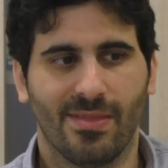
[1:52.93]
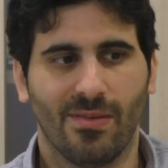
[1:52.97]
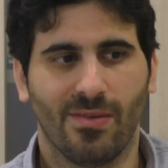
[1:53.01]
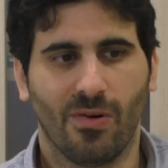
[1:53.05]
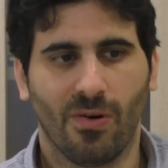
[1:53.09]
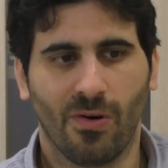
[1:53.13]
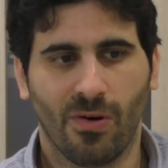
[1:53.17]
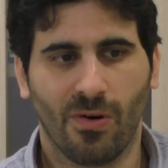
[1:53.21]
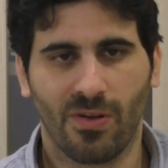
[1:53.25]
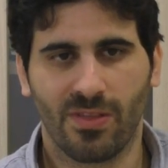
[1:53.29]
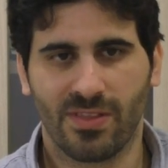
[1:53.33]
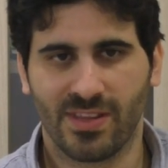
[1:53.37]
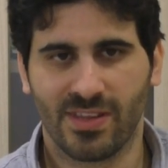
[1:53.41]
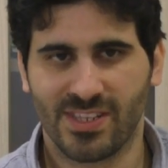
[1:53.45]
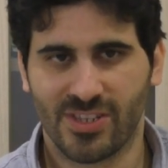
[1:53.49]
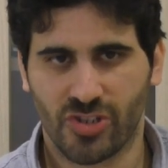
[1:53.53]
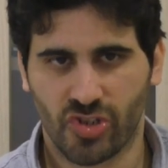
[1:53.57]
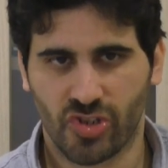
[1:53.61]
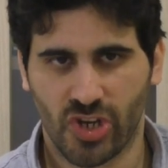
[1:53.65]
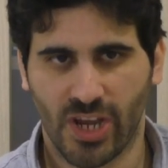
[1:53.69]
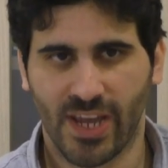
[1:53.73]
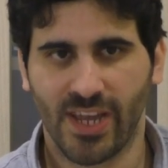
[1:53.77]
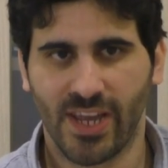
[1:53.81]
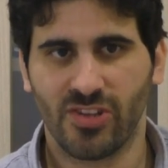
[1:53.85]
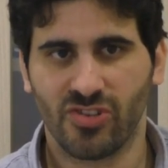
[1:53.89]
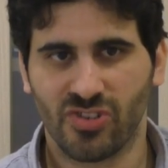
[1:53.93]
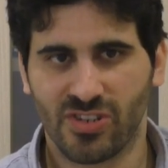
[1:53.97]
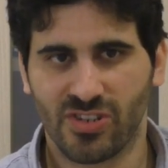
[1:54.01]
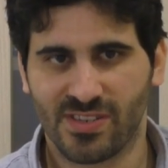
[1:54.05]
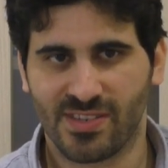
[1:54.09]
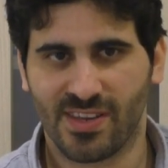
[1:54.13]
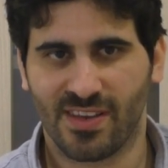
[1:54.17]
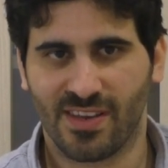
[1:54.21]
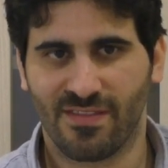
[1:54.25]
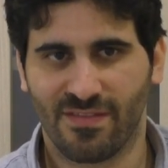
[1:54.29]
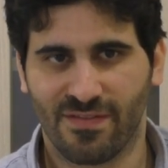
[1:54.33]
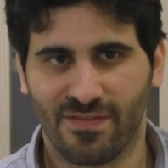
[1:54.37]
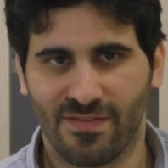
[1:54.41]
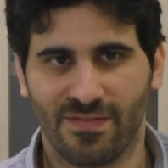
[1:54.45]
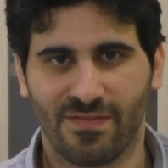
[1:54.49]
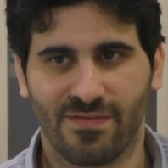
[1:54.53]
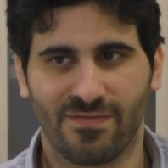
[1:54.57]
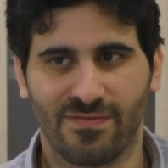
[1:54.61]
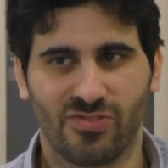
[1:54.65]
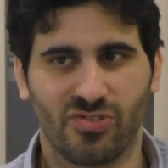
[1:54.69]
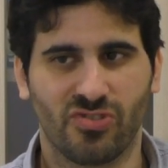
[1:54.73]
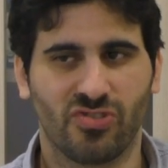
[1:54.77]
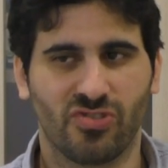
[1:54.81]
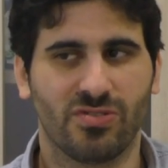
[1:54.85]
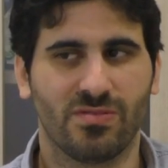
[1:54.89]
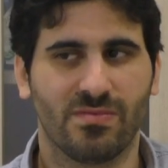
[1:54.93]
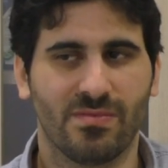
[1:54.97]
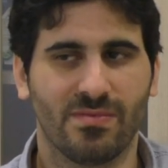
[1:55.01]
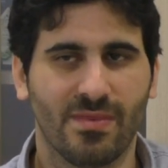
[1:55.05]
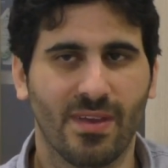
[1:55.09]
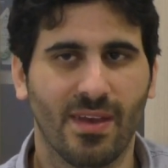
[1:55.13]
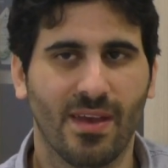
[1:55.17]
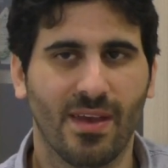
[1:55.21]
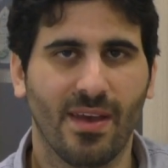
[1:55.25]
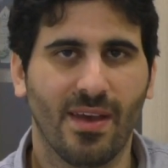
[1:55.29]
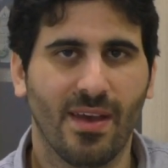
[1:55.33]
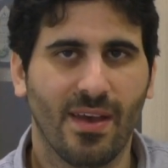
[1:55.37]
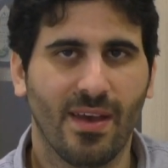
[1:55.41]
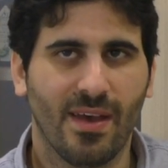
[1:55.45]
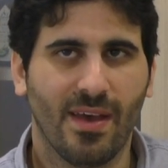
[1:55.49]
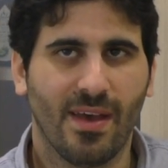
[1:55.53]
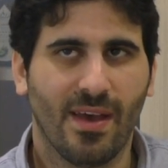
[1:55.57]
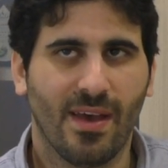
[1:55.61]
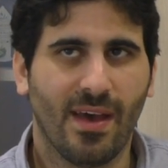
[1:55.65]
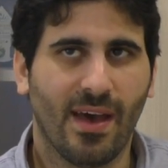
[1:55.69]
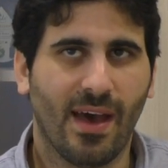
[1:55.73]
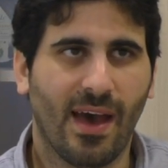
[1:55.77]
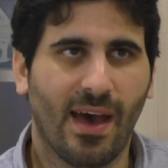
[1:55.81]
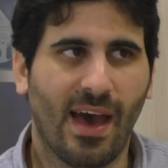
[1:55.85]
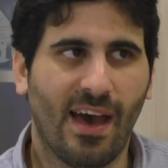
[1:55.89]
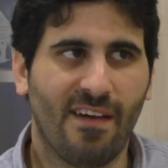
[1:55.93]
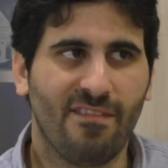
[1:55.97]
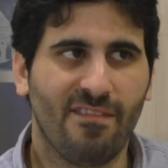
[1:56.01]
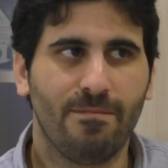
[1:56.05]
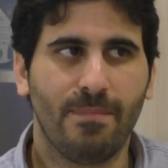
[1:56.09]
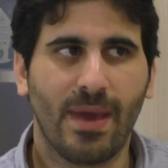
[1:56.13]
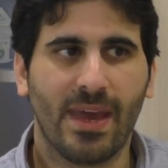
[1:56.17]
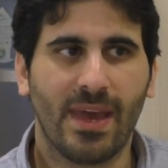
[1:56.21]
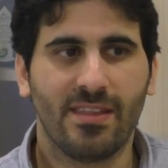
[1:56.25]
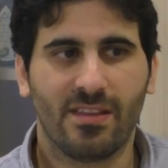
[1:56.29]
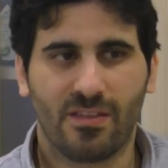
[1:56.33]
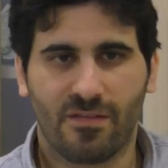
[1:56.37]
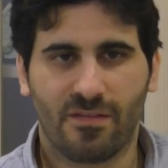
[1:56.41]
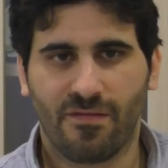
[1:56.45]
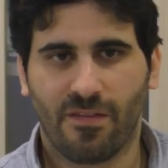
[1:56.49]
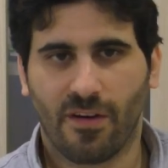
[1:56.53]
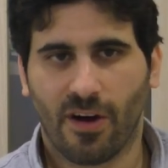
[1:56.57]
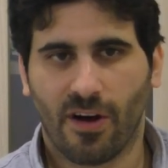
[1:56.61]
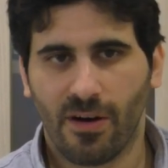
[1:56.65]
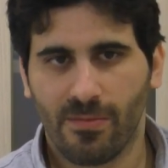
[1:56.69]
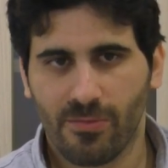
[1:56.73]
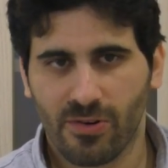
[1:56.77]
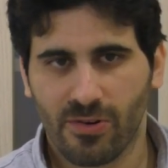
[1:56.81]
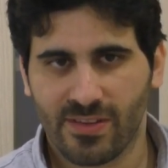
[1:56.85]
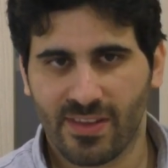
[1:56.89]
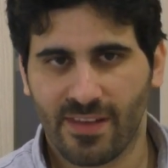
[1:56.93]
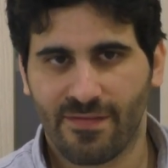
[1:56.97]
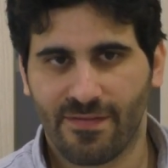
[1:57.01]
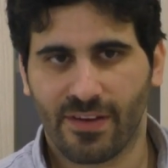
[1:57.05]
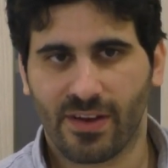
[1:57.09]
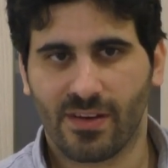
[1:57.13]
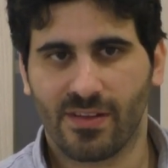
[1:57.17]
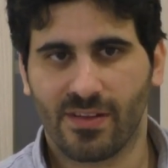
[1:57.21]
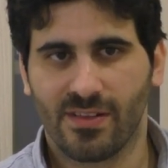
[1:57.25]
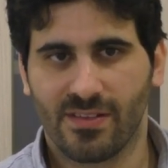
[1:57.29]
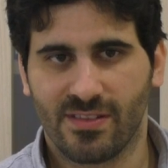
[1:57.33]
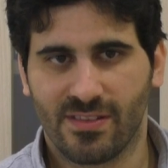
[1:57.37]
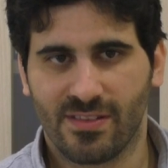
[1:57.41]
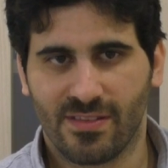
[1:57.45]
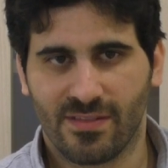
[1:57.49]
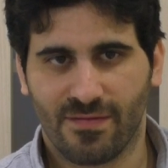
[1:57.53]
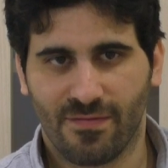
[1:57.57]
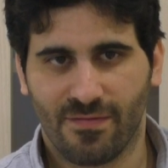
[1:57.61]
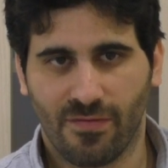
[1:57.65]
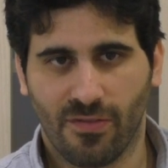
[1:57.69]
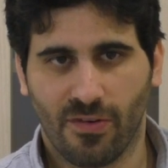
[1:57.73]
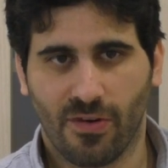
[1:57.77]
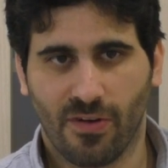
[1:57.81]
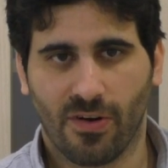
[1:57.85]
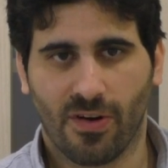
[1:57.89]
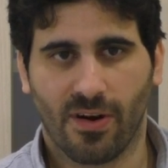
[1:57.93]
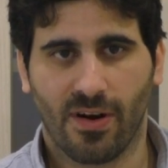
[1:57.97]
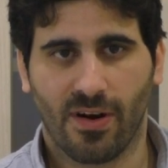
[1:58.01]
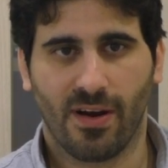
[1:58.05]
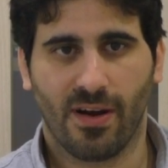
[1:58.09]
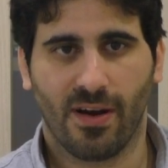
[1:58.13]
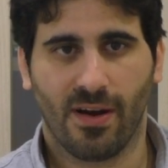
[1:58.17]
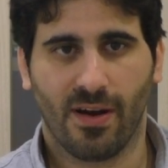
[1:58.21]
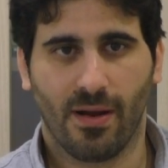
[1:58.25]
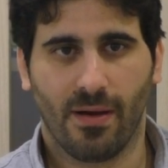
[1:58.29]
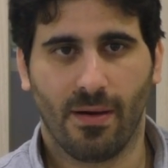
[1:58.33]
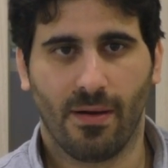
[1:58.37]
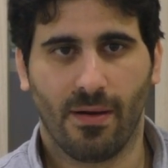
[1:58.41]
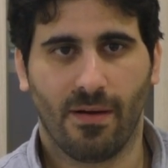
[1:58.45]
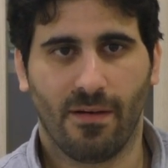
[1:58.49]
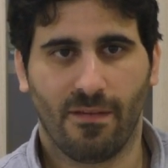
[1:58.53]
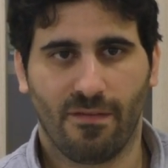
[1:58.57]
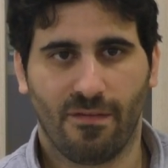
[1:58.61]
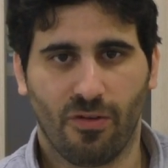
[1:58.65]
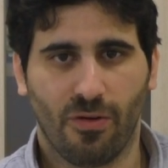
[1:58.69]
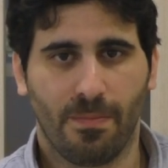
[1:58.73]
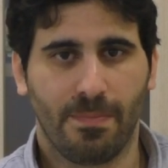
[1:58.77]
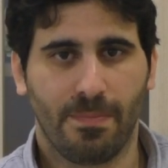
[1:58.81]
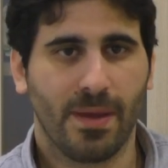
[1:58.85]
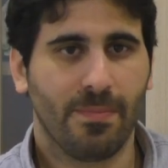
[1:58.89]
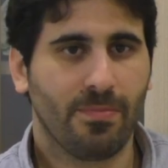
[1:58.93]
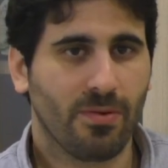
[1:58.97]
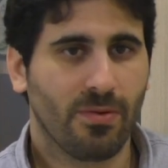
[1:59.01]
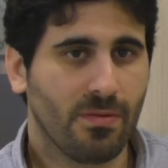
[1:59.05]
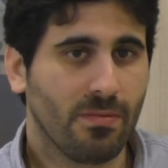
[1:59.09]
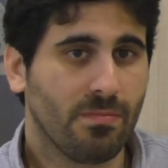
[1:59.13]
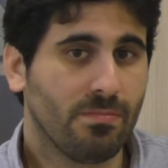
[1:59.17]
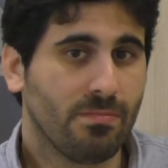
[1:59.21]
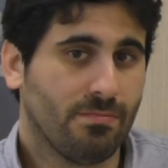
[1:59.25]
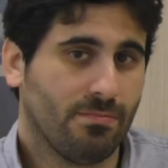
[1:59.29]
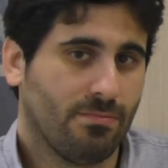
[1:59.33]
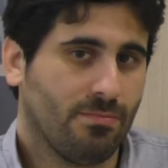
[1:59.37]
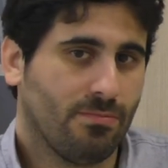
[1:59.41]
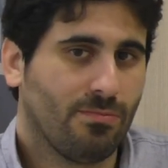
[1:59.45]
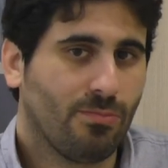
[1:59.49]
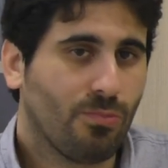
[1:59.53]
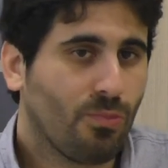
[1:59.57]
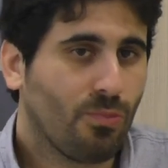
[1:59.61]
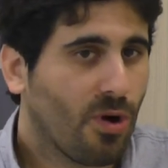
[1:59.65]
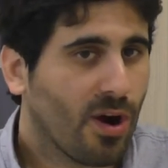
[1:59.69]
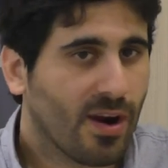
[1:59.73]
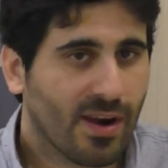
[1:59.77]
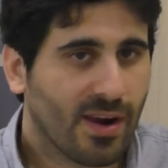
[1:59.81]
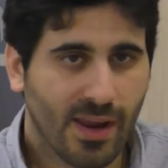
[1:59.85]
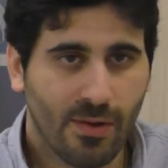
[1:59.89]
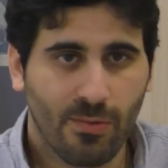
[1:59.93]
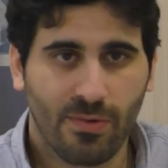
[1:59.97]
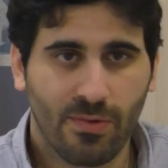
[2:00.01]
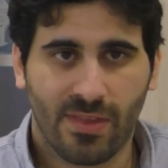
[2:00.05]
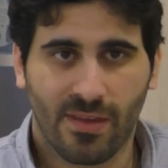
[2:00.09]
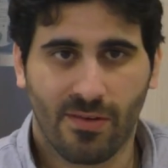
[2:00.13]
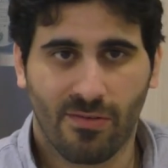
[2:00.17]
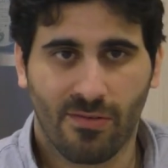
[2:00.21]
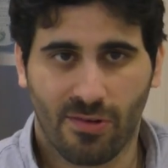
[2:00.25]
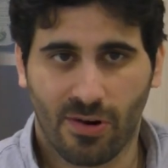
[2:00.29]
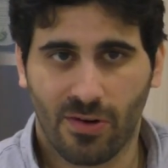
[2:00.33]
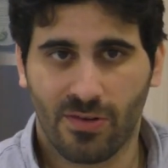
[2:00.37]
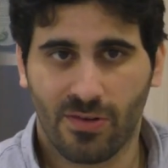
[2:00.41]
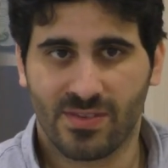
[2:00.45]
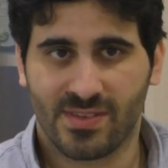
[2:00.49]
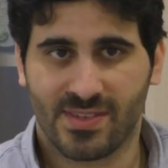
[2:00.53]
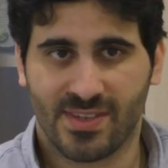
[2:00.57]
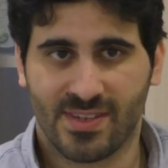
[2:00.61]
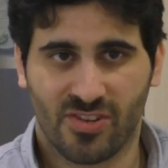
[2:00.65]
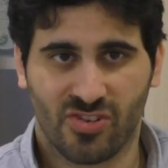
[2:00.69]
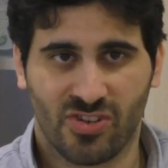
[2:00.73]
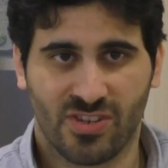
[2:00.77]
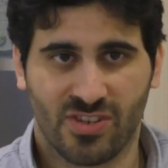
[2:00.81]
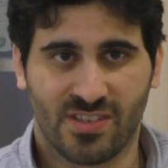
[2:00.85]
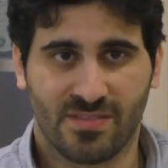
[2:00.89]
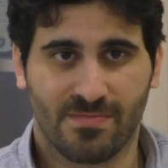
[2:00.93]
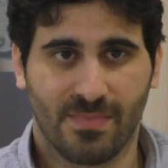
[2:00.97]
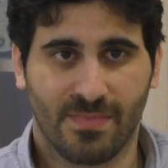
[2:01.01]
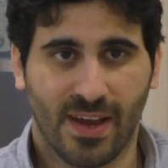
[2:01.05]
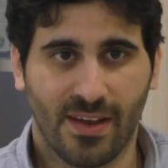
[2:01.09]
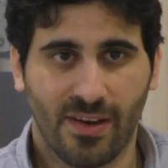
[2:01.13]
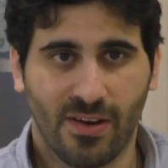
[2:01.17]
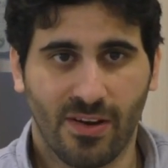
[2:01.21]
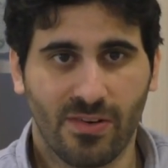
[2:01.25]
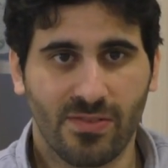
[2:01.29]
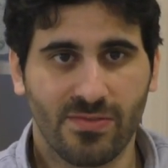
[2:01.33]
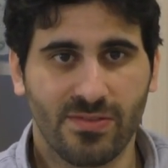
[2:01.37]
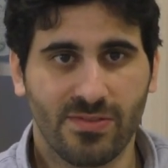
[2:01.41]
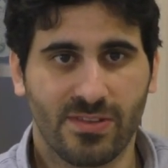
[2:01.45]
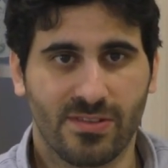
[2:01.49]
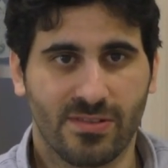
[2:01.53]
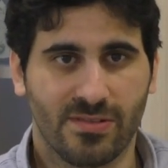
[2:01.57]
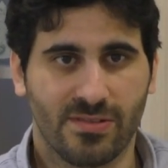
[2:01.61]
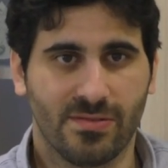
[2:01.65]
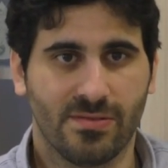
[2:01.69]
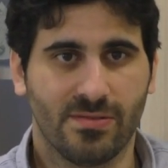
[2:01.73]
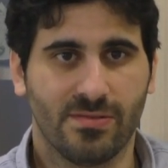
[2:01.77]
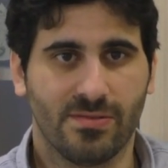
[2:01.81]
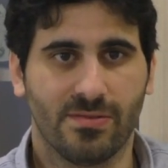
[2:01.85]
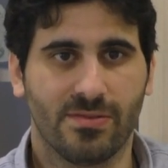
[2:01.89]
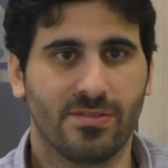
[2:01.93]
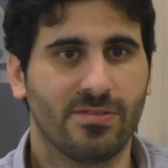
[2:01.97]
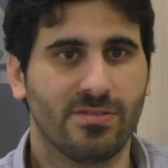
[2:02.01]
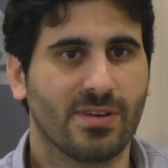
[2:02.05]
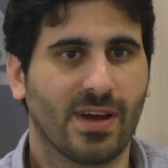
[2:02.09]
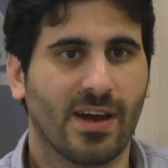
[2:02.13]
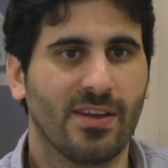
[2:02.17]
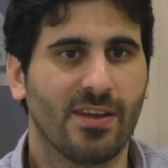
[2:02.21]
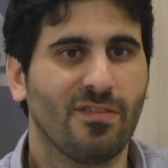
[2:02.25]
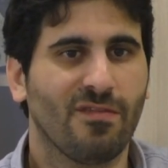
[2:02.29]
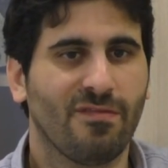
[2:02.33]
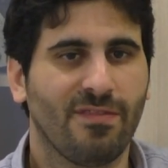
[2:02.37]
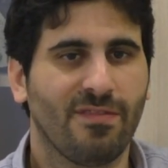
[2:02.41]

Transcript: all these changes have made it far more difficult for people working within roles such as my own to kind of